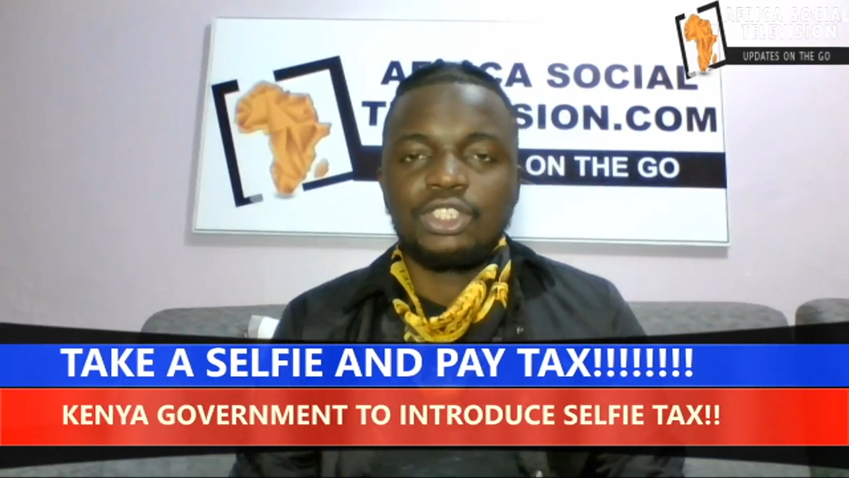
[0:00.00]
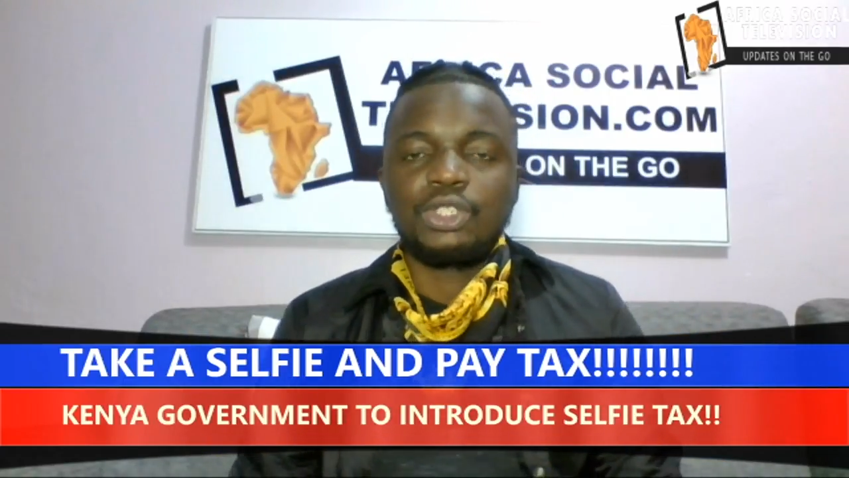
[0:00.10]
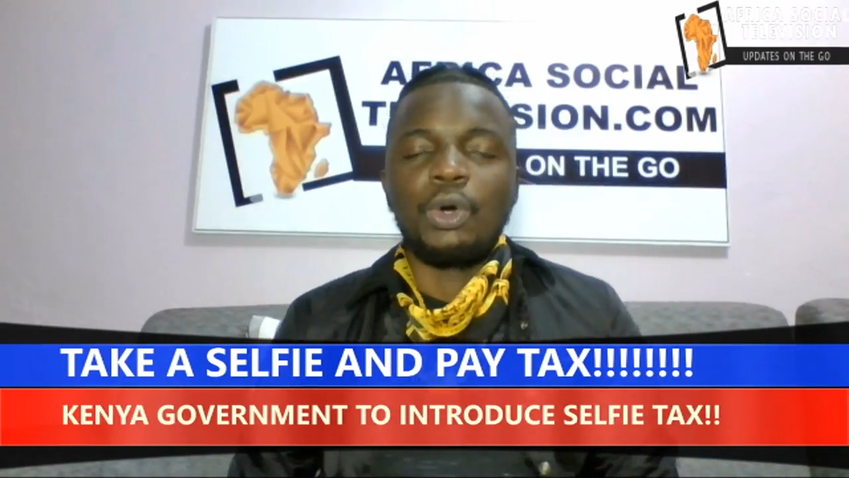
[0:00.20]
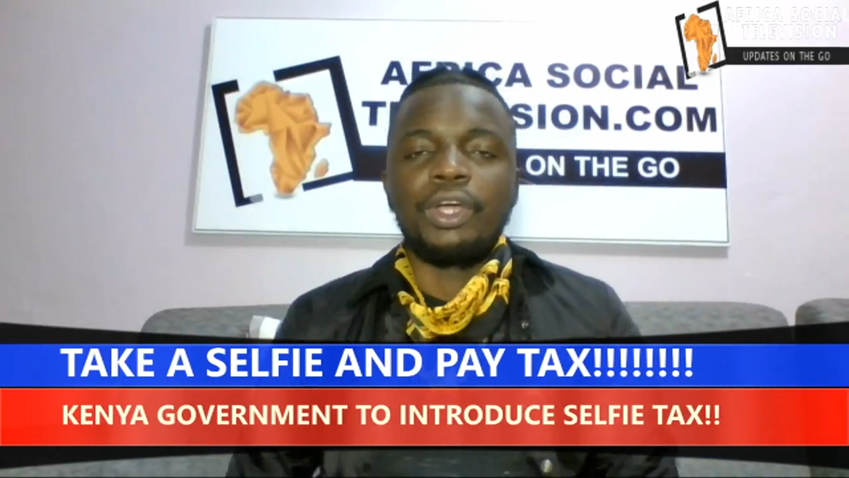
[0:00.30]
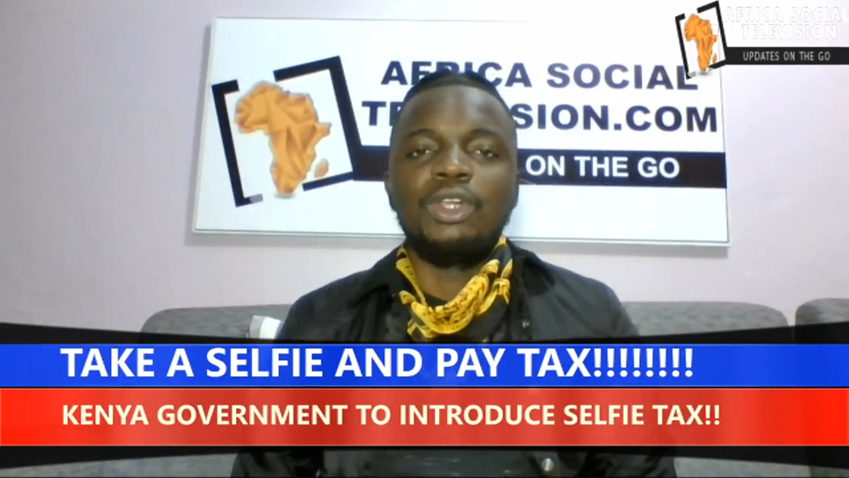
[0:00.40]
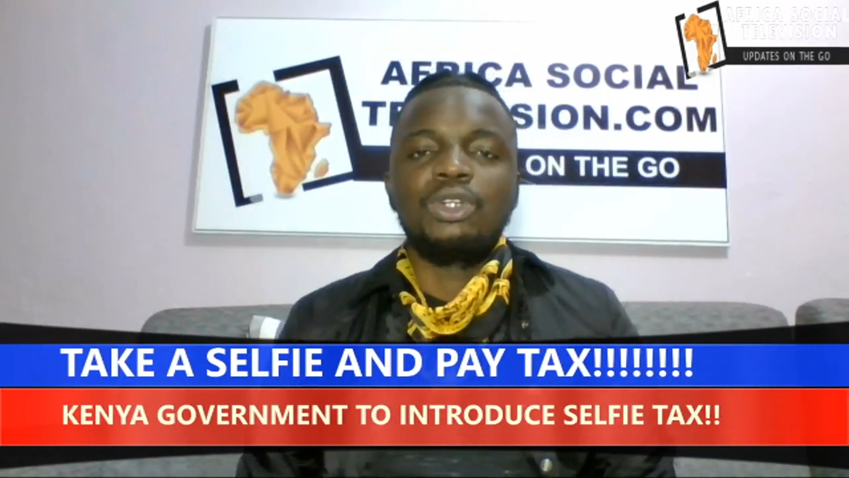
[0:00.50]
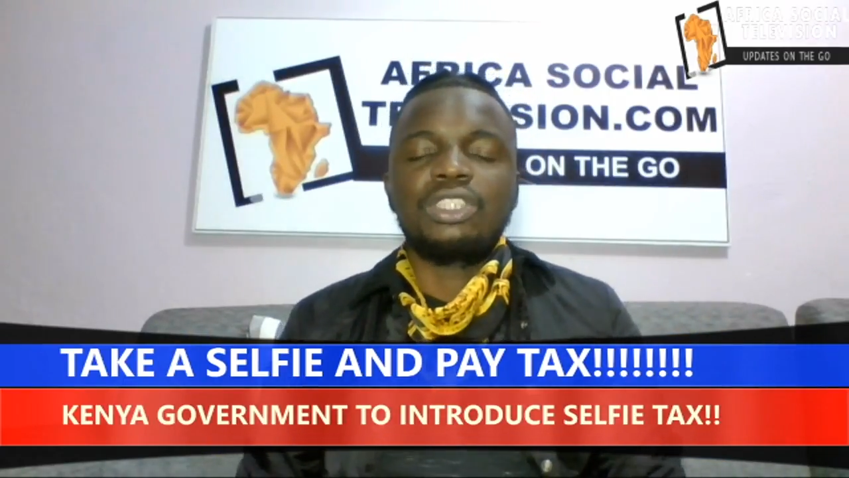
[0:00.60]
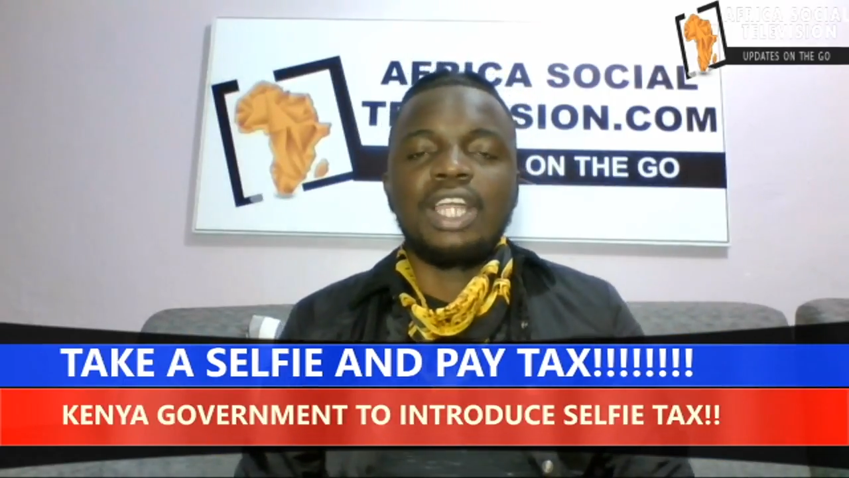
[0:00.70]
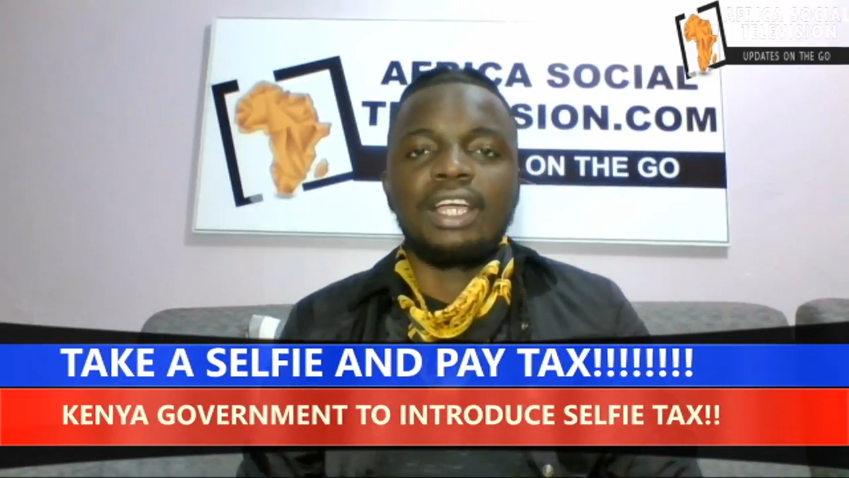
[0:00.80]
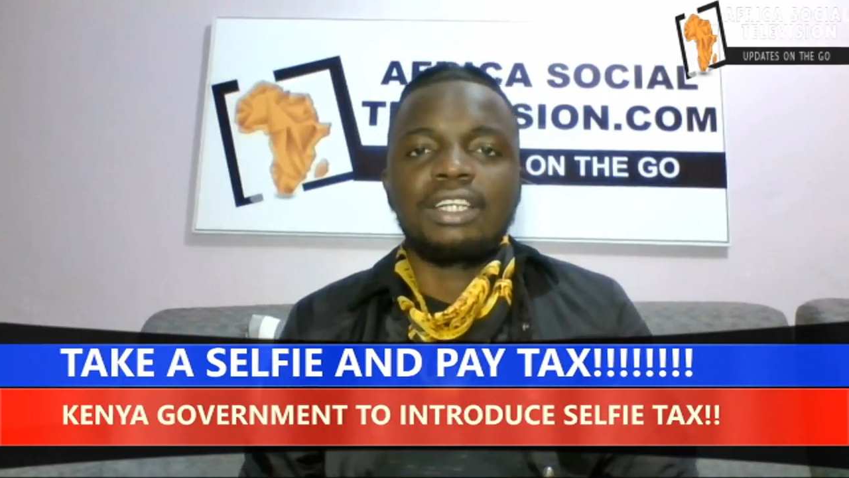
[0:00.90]
So it looks
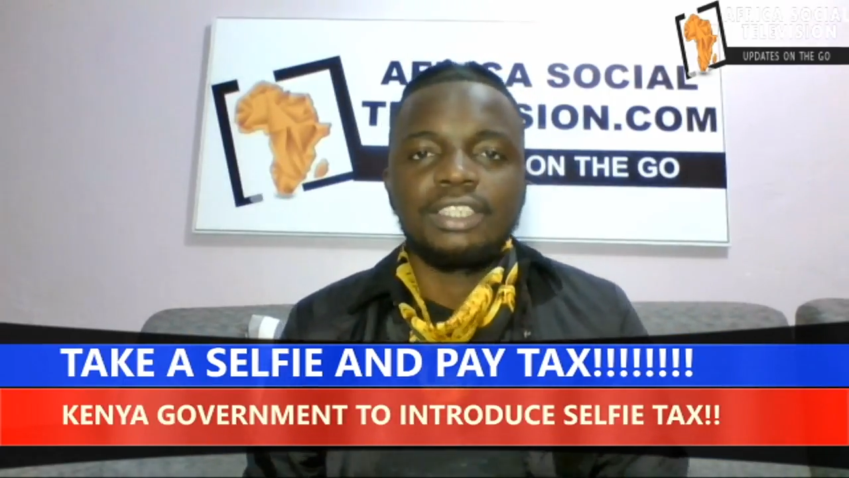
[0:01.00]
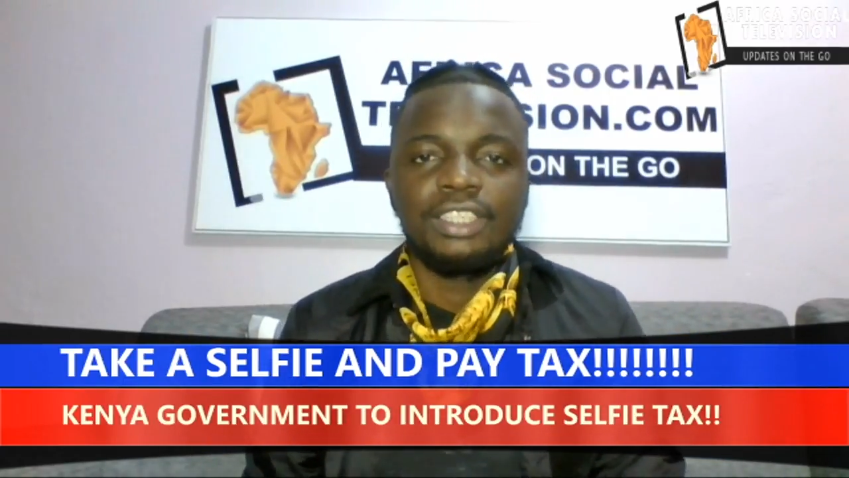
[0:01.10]
like